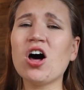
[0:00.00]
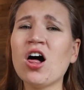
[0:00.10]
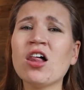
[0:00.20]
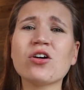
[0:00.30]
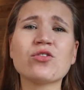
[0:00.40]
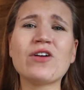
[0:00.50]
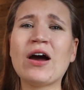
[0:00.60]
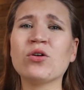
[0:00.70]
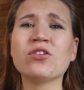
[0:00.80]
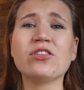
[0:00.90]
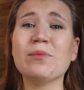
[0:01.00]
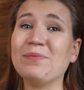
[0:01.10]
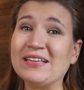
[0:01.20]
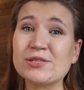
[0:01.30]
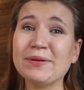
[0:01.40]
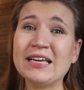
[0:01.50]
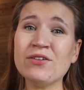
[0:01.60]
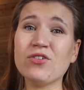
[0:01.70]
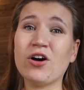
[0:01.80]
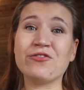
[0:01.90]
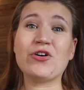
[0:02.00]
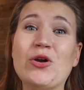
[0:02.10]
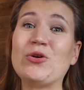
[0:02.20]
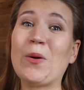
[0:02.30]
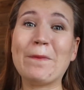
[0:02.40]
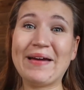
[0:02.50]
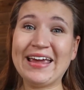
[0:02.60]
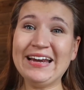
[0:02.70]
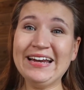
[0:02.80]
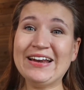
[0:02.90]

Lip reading: all around the misbelief of no pain,